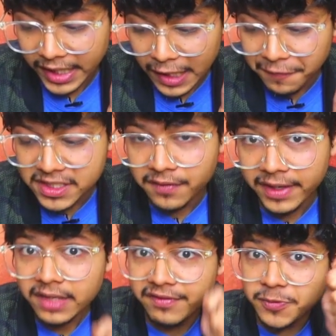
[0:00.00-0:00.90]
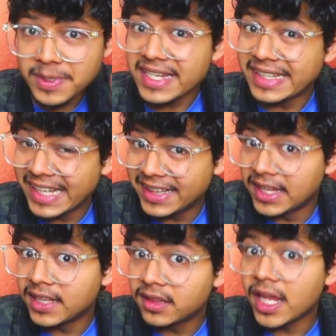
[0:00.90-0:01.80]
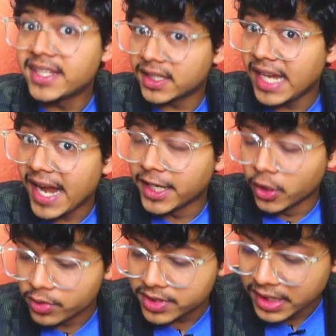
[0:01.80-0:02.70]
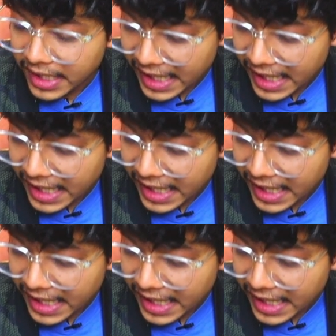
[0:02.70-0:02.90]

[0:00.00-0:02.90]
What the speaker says: If it is a 1, which means these are the end nodes.